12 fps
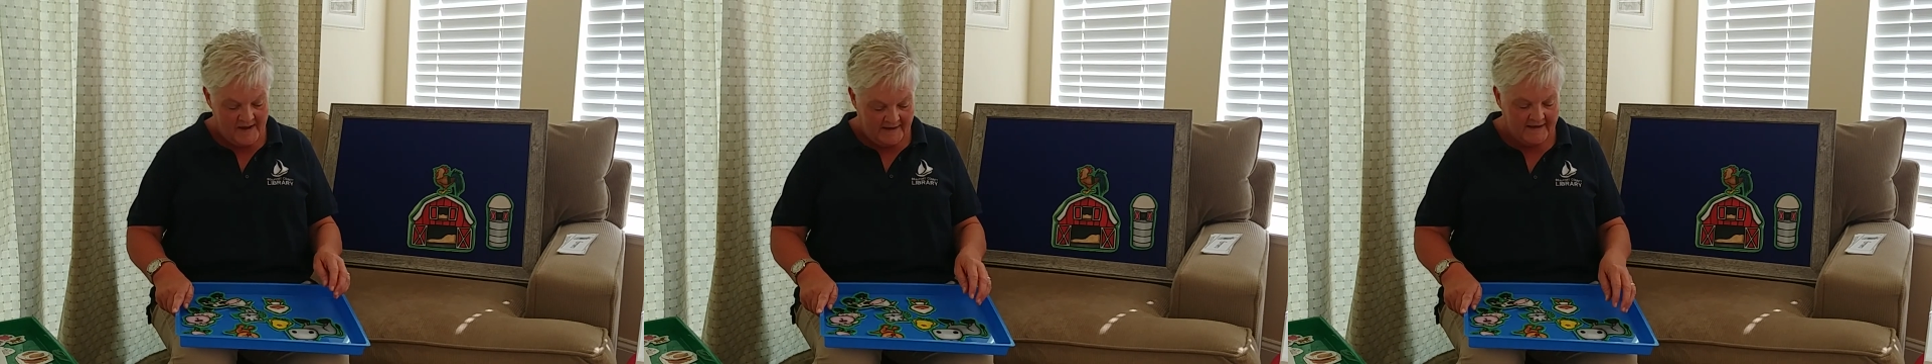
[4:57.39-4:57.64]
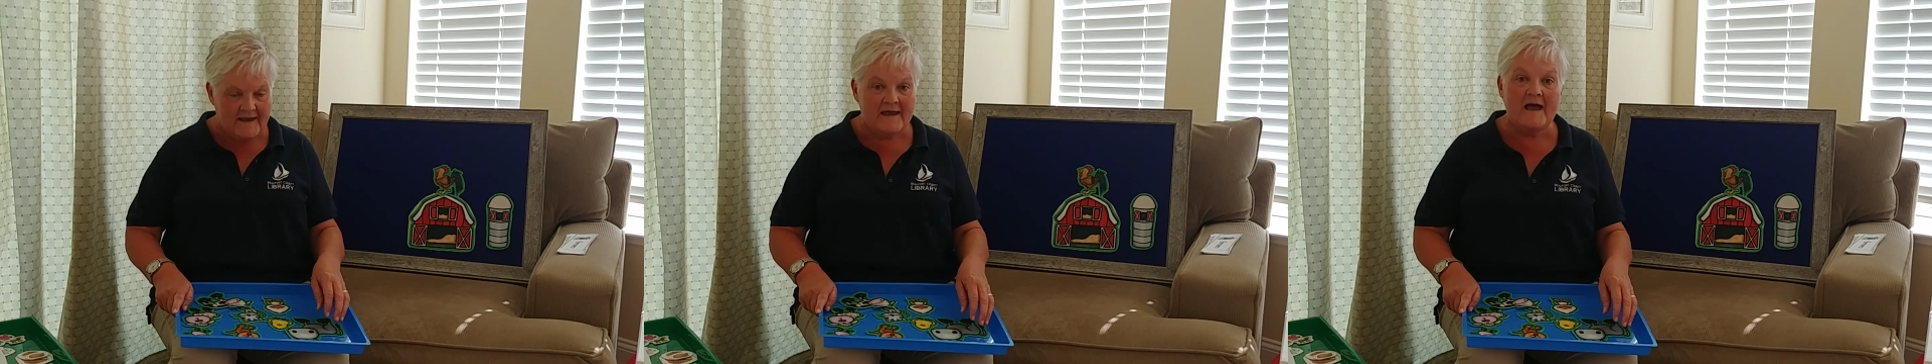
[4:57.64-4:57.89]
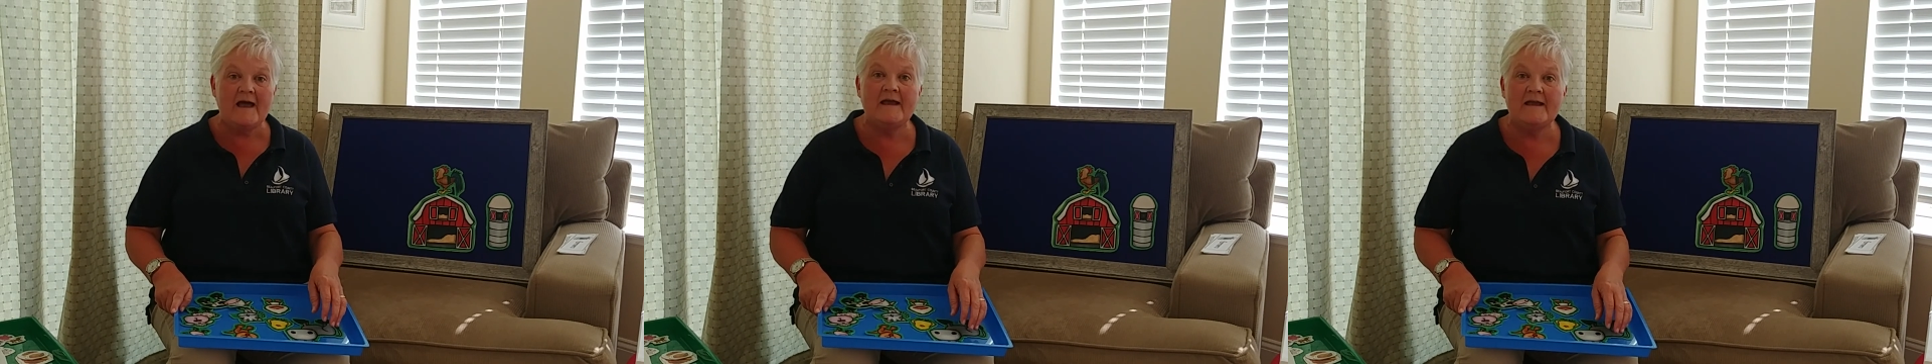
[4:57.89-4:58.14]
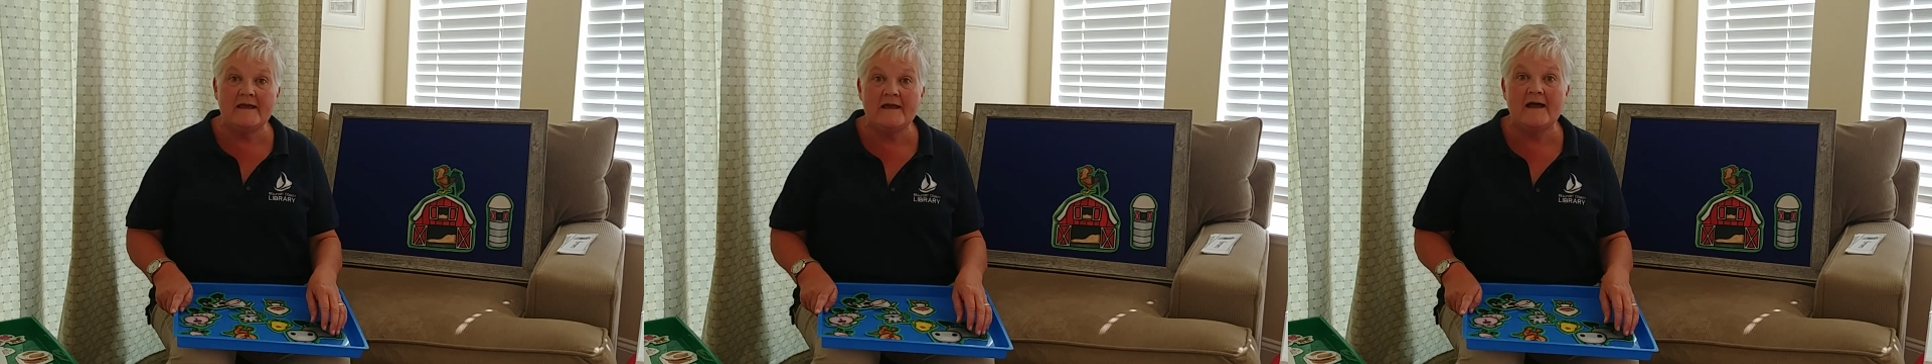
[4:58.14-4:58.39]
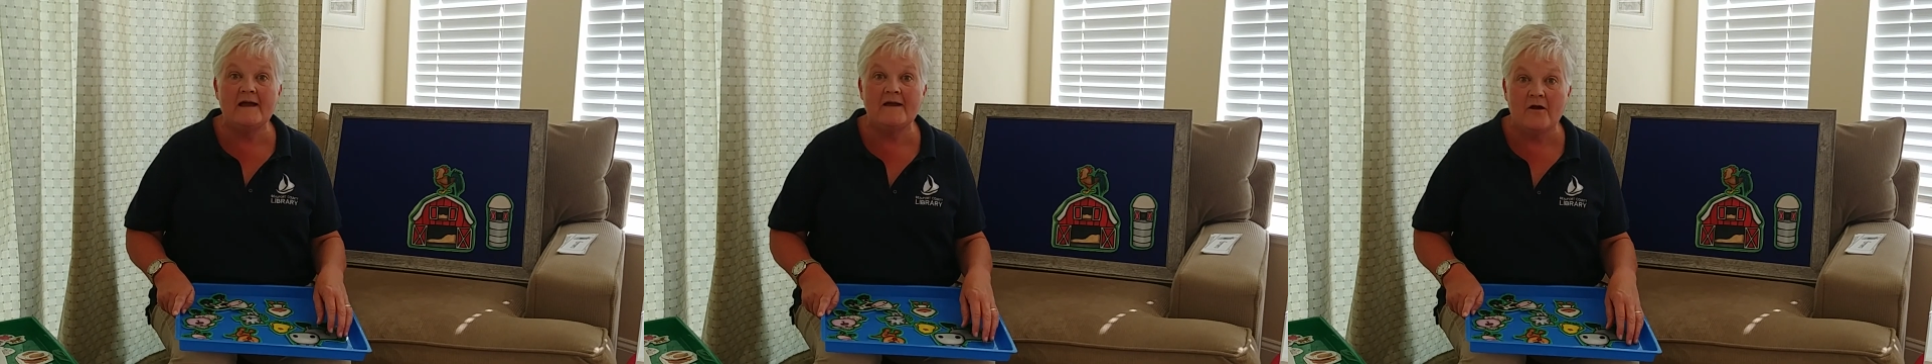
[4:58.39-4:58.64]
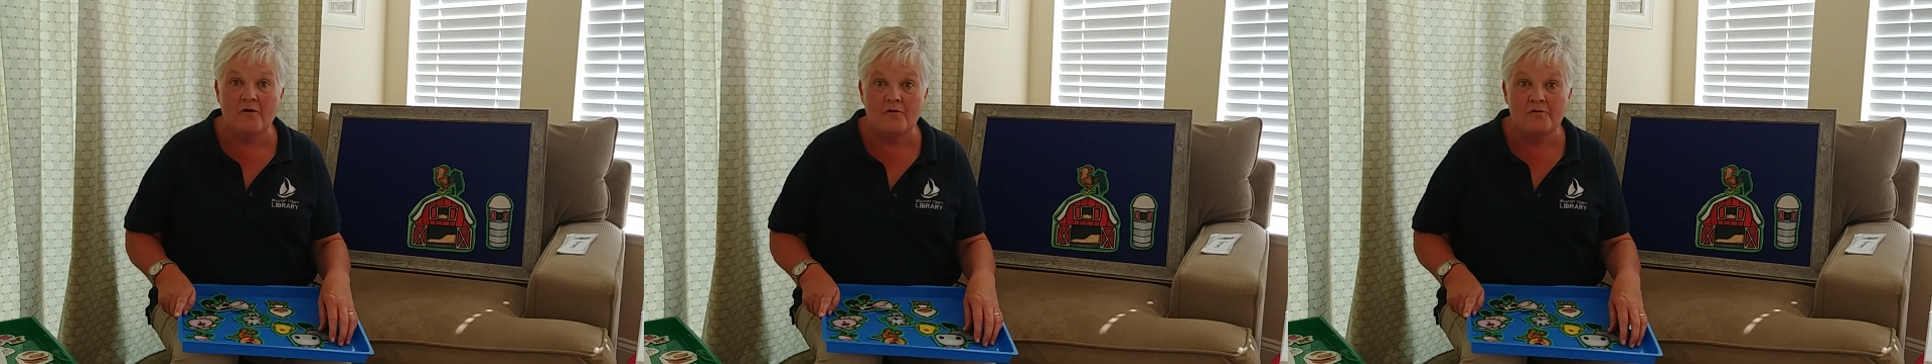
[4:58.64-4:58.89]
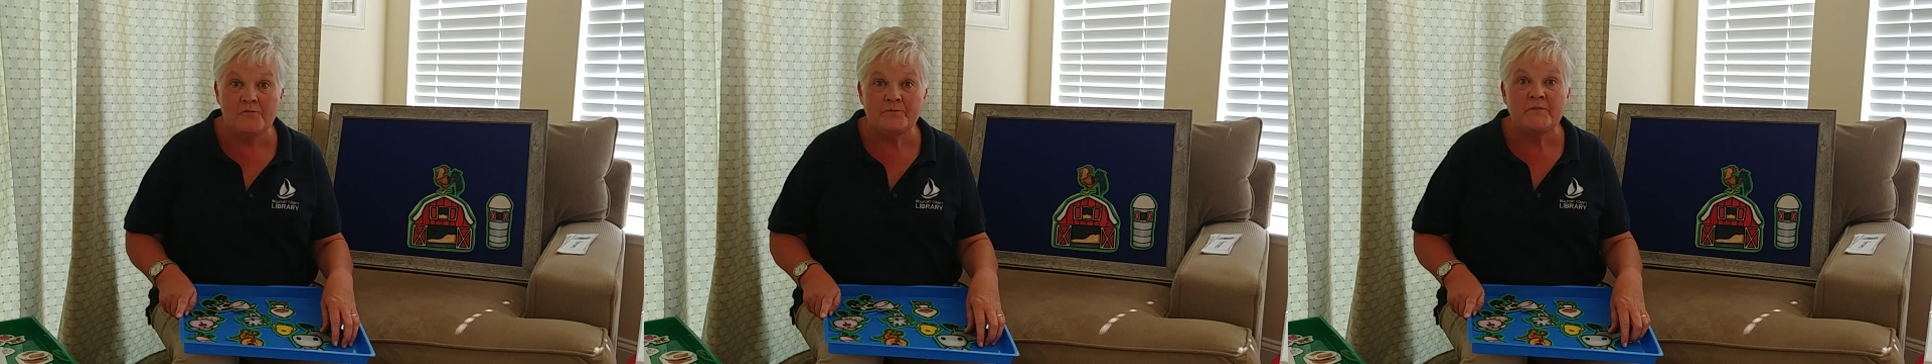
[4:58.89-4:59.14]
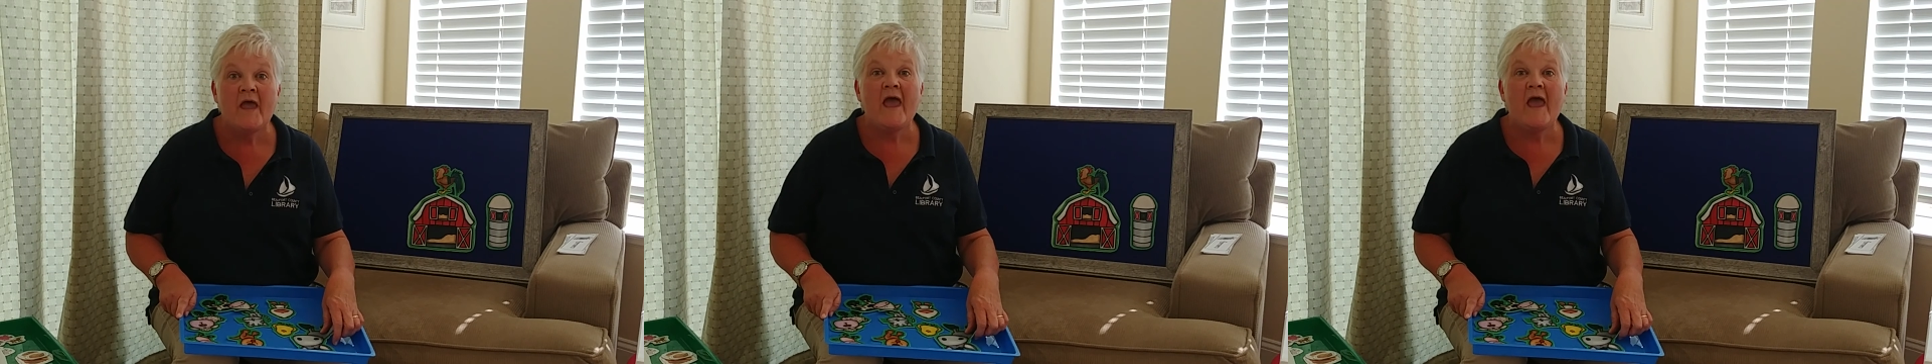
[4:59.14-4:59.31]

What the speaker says: E-I-E-I-O.